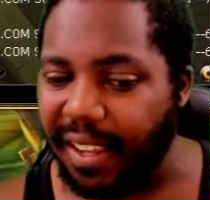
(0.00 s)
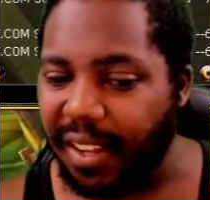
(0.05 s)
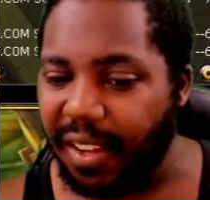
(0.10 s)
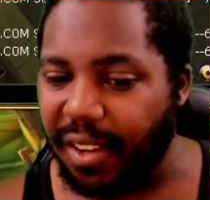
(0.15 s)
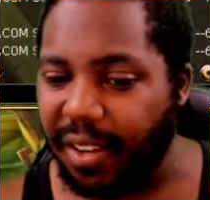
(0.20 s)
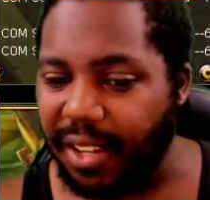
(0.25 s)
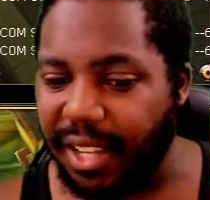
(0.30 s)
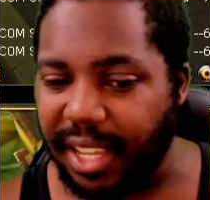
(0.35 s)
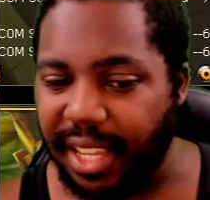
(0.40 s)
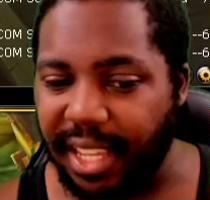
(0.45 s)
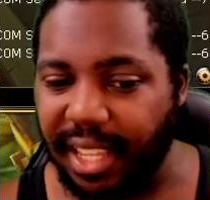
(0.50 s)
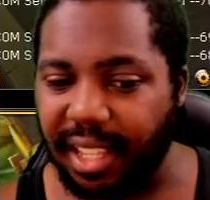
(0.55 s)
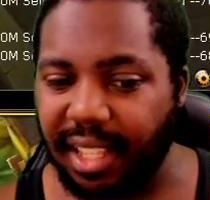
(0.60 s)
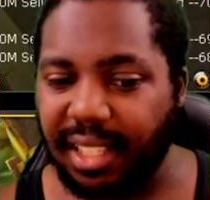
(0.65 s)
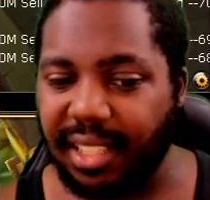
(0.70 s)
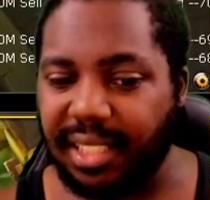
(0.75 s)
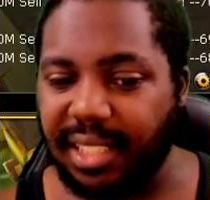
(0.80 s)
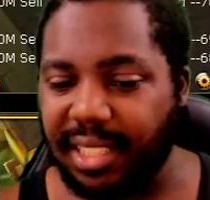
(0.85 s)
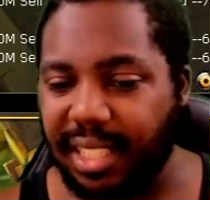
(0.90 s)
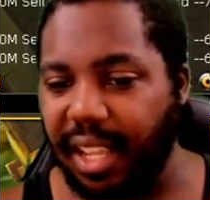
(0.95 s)
Okay,
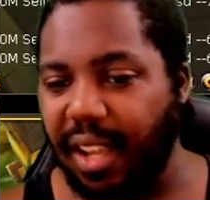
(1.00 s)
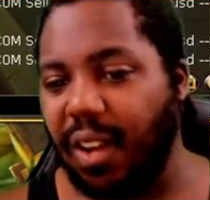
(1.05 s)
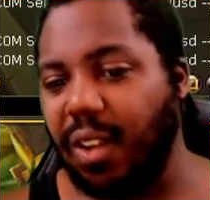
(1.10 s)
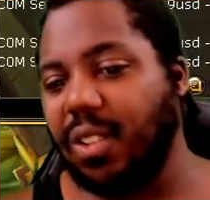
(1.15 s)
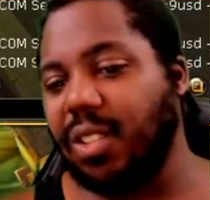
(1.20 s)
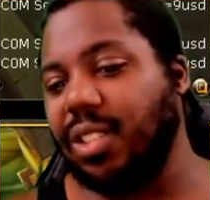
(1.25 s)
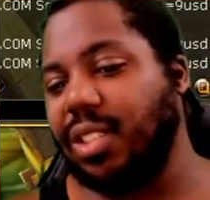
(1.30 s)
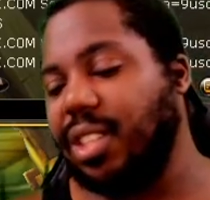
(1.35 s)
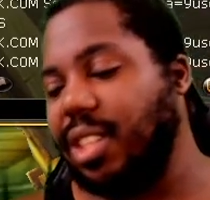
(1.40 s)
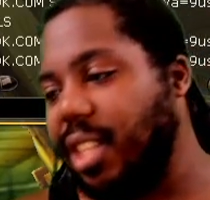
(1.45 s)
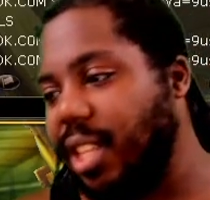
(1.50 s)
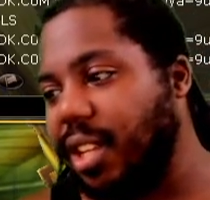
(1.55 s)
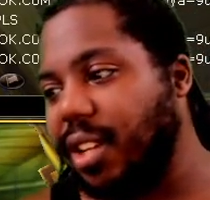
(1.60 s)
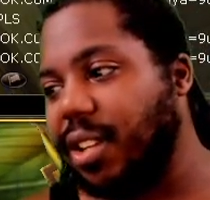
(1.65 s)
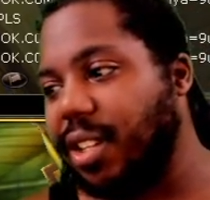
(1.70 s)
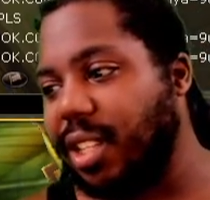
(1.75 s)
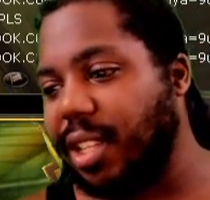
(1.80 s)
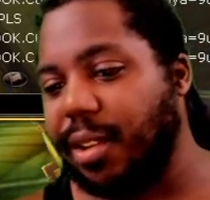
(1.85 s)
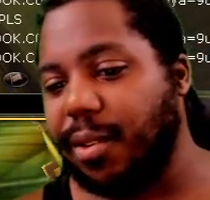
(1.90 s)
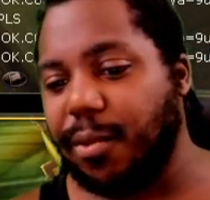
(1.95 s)
sell
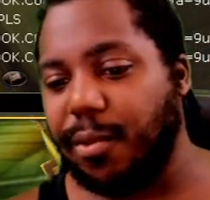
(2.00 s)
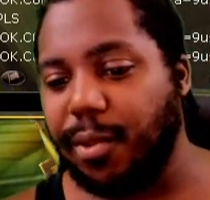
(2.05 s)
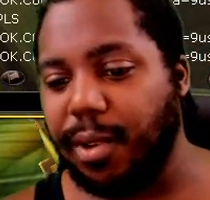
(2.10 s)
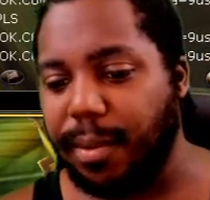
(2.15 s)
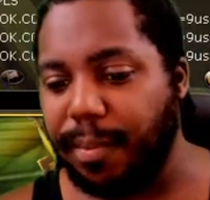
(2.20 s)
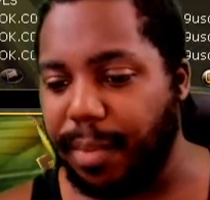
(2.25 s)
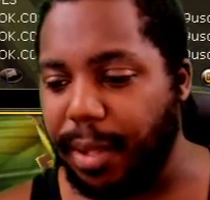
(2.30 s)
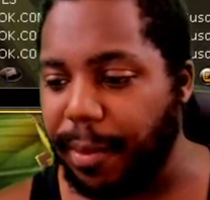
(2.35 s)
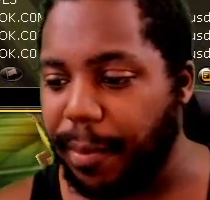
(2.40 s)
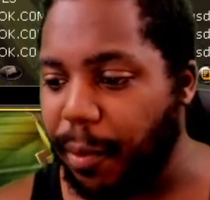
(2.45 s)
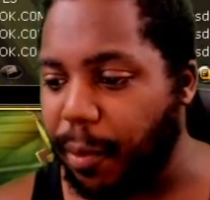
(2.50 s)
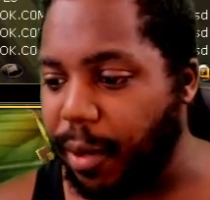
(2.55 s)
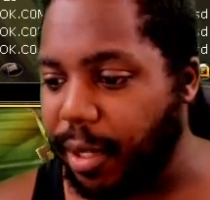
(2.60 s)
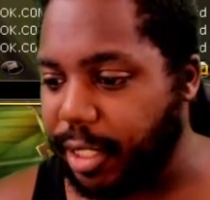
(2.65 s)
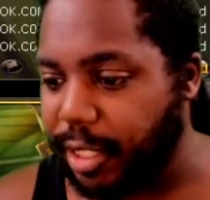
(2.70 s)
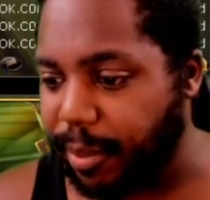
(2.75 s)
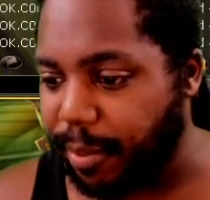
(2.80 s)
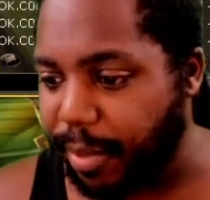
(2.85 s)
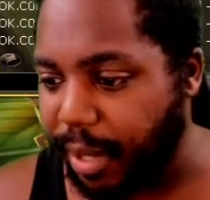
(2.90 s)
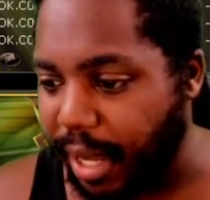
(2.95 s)
literally what people want
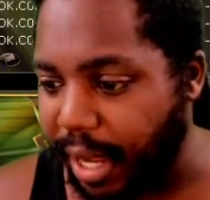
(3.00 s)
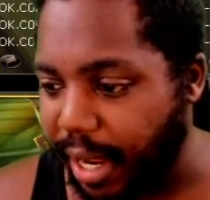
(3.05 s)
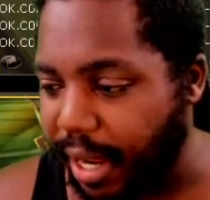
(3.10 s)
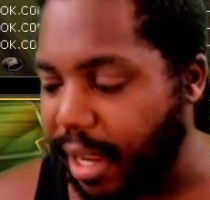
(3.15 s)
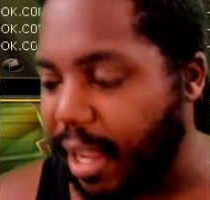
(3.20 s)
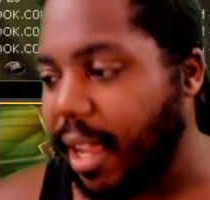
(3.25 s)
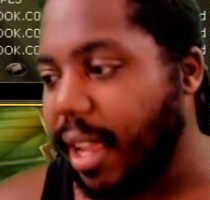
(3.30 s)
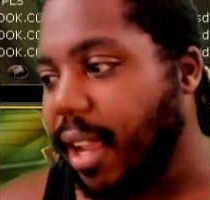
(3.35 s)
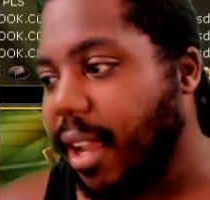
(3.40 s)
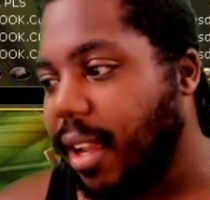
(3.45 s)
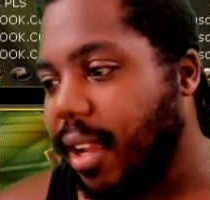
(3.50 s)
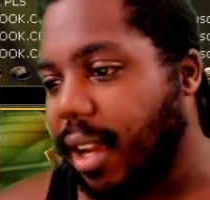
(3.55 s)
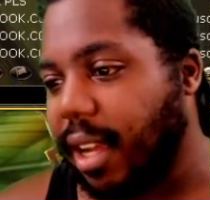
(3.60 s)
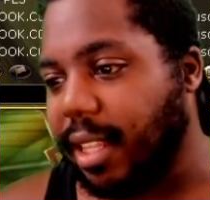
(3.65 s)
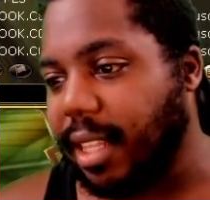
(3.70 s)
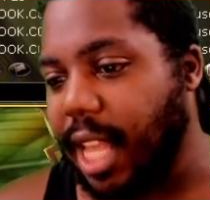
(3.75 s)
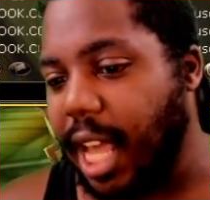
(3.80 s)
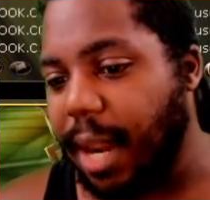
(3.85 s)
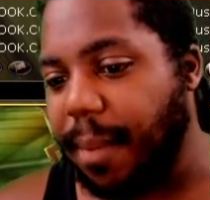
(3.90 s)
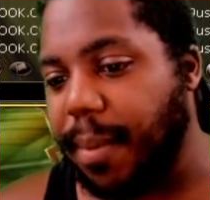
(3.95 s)
to buy. A
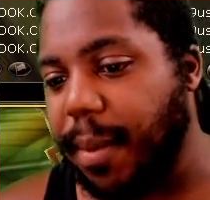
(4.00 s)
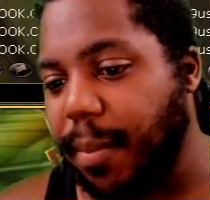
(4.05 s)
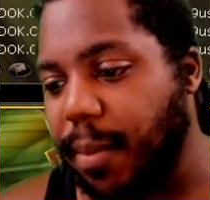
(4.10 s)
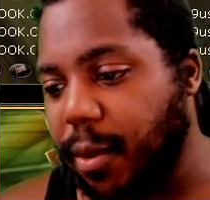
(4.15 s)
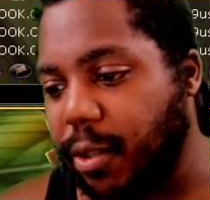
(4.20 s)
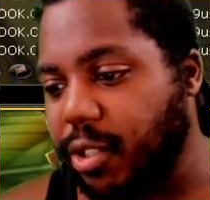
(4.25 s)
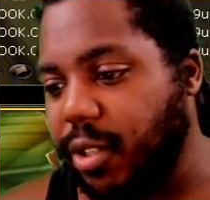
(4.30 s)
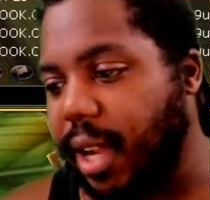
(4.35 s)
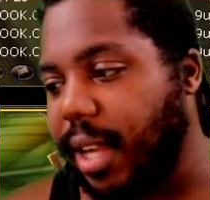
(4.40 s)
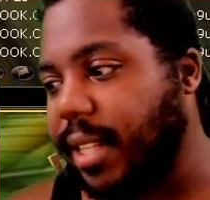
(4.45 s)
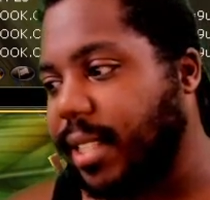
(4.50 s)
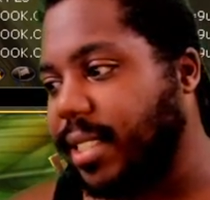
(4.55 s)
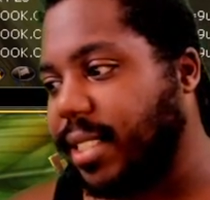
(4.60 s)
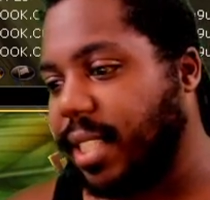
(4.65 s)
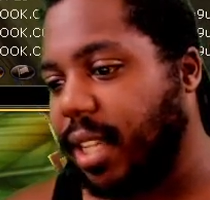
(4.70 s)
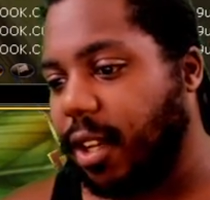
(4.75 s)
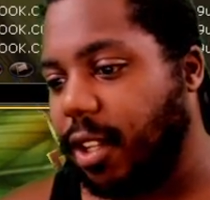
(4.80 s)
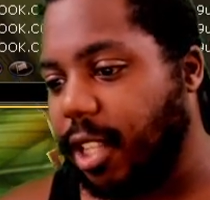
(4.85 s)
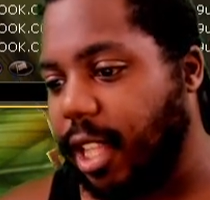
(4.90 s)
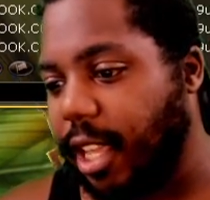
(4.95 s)
lot of people are trying to
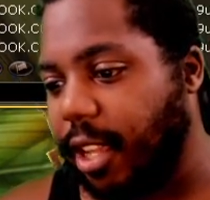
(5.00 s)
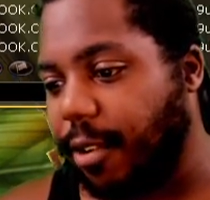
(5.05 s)
sell like